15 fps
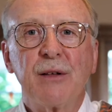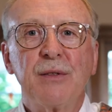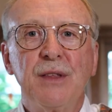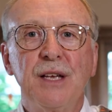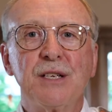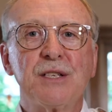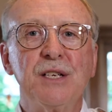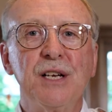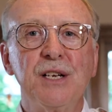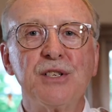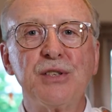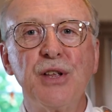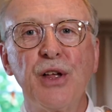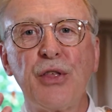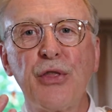This is
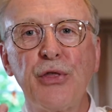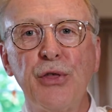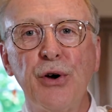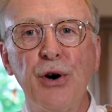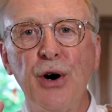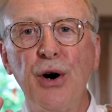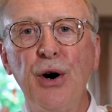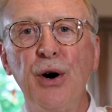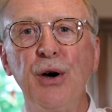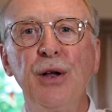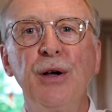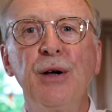the third